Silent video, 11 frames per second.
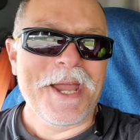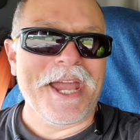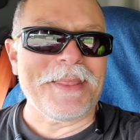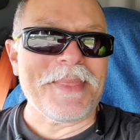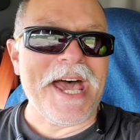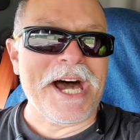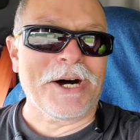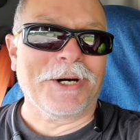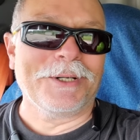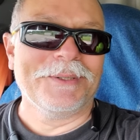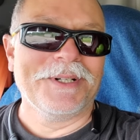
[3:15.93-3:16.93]
And
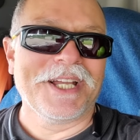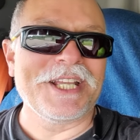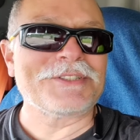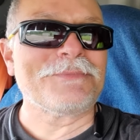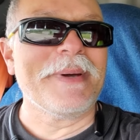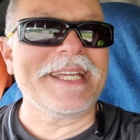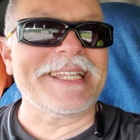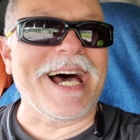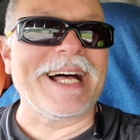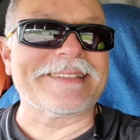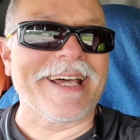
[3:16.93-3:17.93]
now he's being
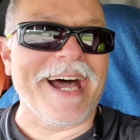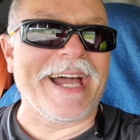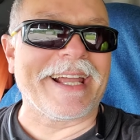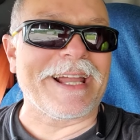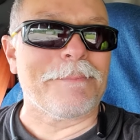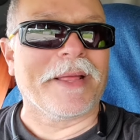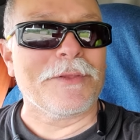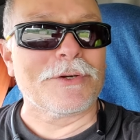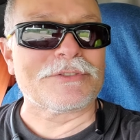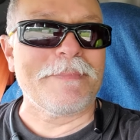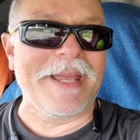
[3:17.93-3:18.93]
attacked by
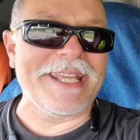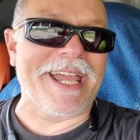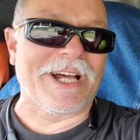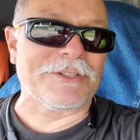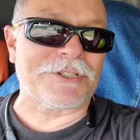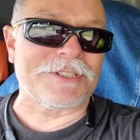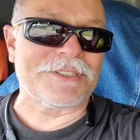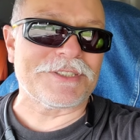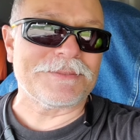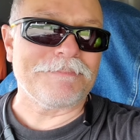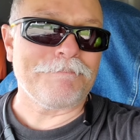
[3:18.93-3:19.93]
those bean
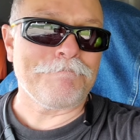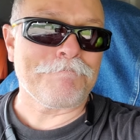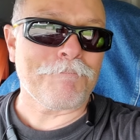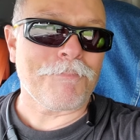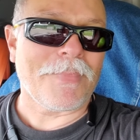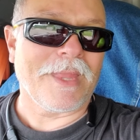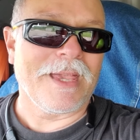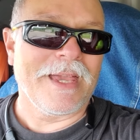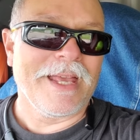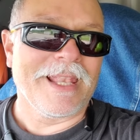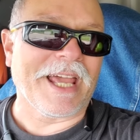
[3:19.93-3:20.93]
counters
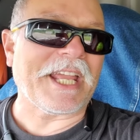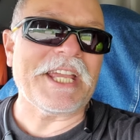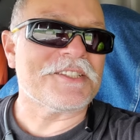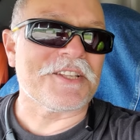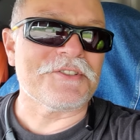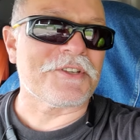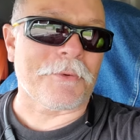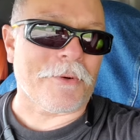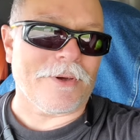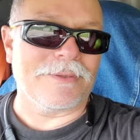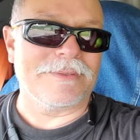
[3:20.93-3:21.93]
like he's a
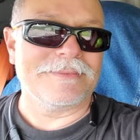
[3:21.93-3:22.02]
zero.